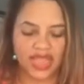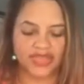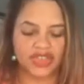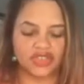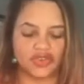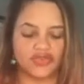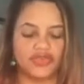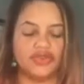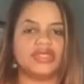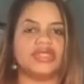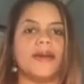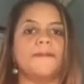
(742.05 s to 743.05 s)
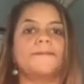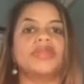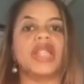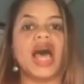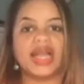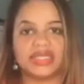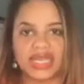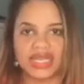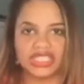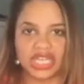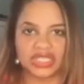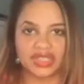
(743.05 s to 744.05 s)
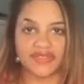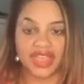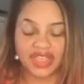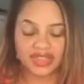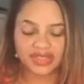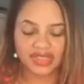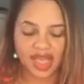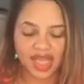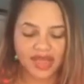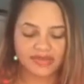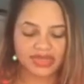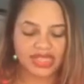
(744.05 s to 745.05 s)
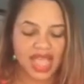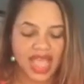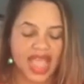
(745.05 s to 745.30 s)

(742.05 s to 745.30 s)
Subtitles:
and these are foods that block digestive enzymes,